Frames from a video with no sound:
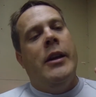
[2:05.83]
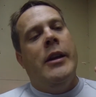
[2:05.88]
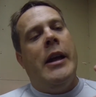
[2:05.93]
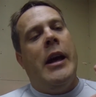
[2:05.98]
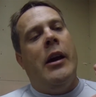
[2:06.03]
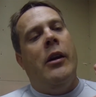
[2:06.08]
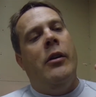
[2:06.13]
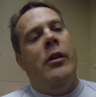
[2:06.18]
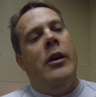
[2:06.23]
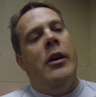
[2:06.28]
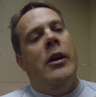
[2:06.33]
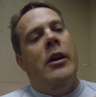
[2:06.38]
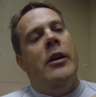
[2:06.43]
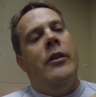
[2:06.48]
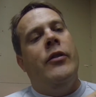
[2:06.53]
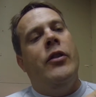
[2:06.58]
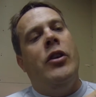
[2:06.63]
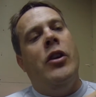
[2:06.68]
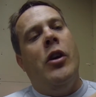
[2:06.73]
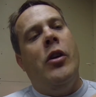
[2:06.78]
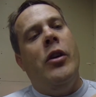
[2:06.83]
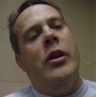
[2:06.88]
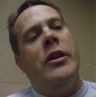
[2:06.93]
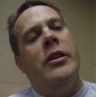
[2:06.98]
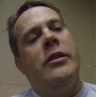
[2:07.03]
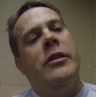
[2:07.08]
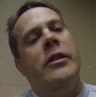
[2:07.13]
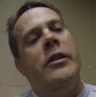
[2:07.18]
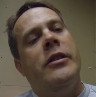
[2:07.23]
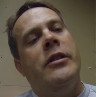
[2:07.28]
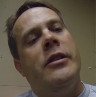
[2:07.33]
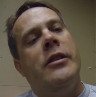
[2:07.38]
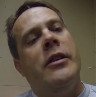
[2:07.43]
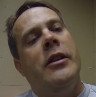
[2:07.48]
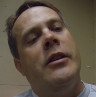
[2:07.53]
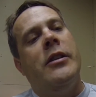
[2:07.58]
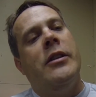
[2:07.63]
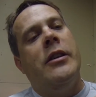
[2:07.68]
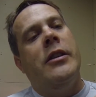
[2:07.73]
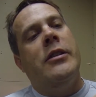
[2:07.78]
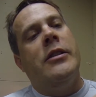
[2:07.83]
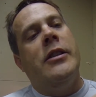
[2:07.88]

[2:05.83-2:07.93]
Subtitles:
Now, if you notice, a